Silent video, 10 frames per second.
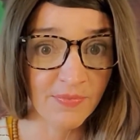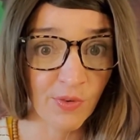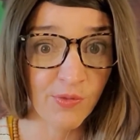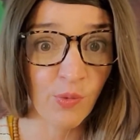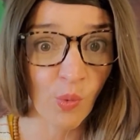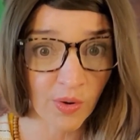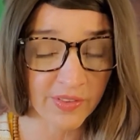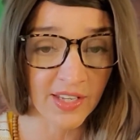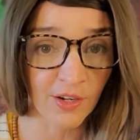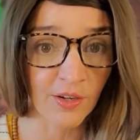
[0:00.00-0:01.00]
for
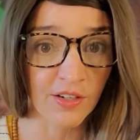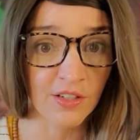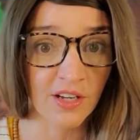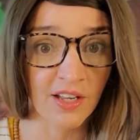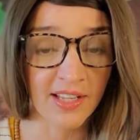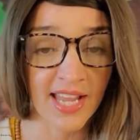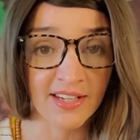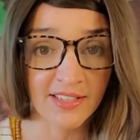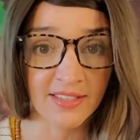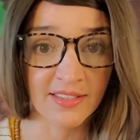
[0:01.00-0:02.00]
their
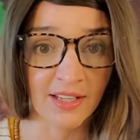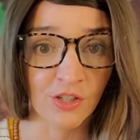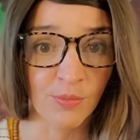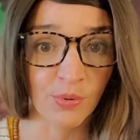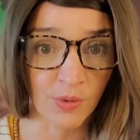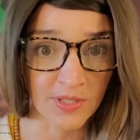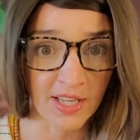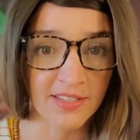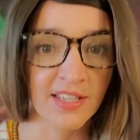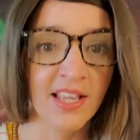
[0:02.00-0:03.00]
candidate selection
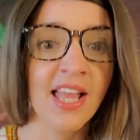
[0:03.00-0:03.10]
process,